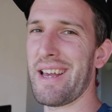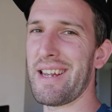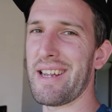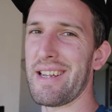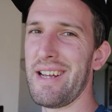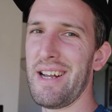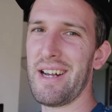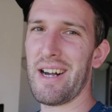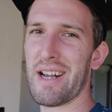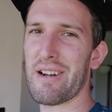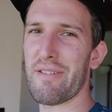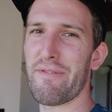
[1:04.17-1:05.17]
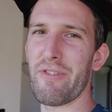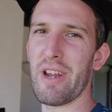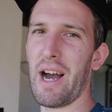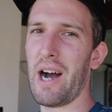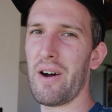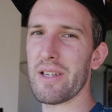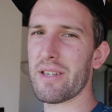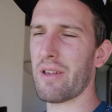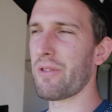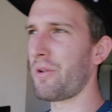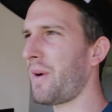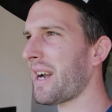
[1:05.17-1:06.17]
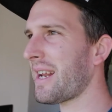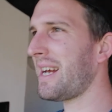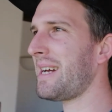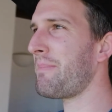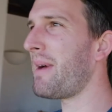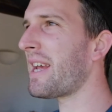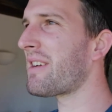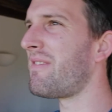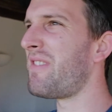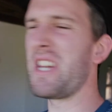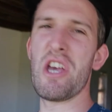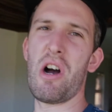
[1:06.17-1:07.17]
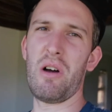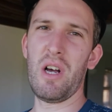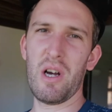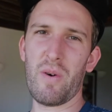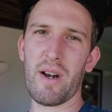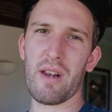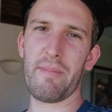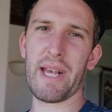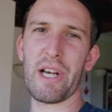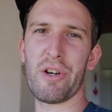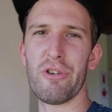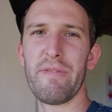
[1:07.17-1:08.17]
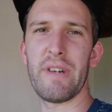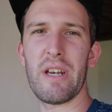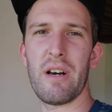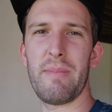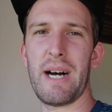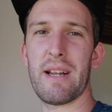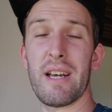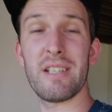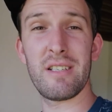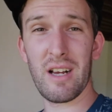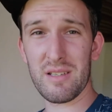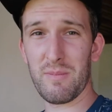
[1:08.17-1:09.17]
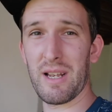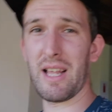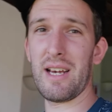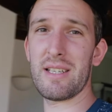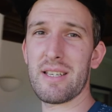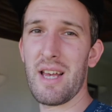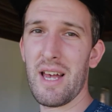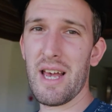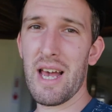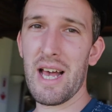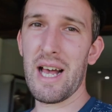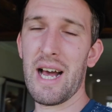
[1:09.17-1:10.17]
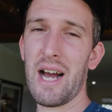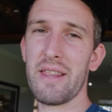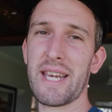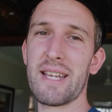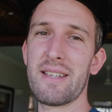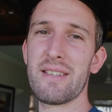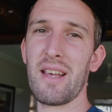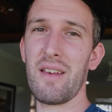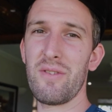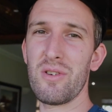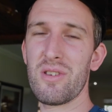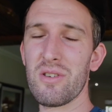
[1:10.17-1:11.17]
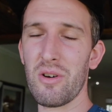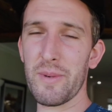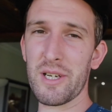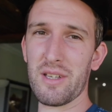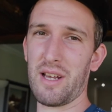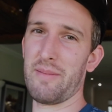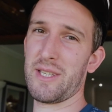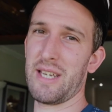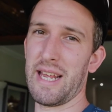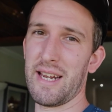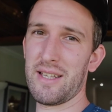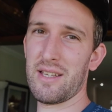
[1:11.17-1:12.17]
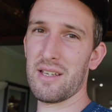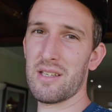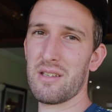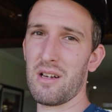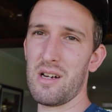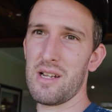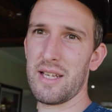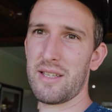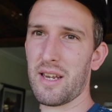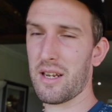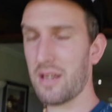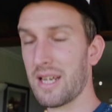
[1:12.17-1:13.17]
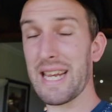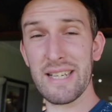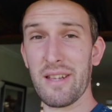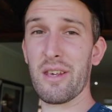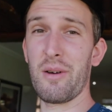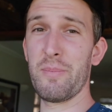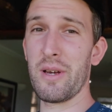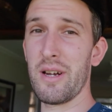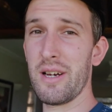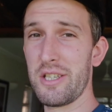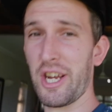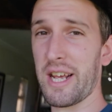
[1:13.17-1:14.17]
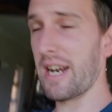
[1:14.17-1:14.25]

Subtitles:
and I got a free hour. So I thought, why don't I make a video? Why don't I make a cool video about adjustment layers and how they can save you so much time as an editor. So let's get to the computer, check it